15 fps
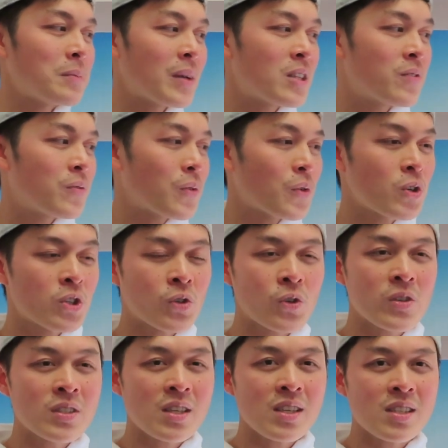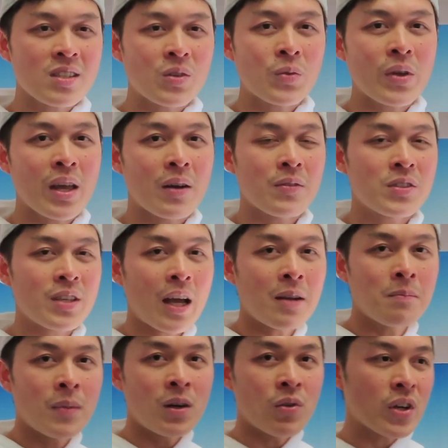made 4 choices. So we have
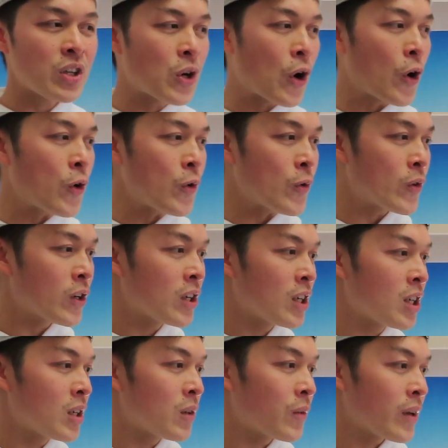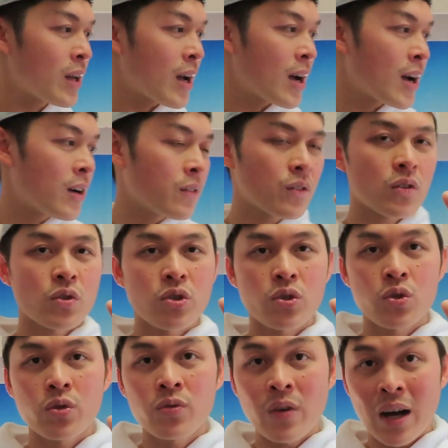San Marino, we have
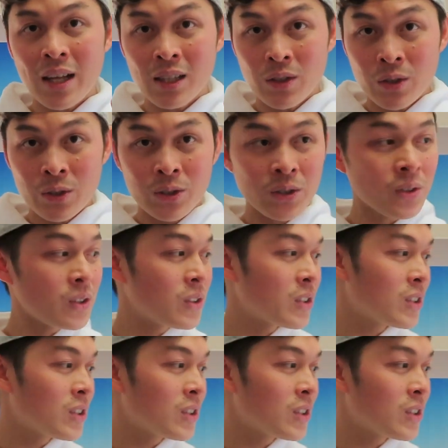Tuvalu,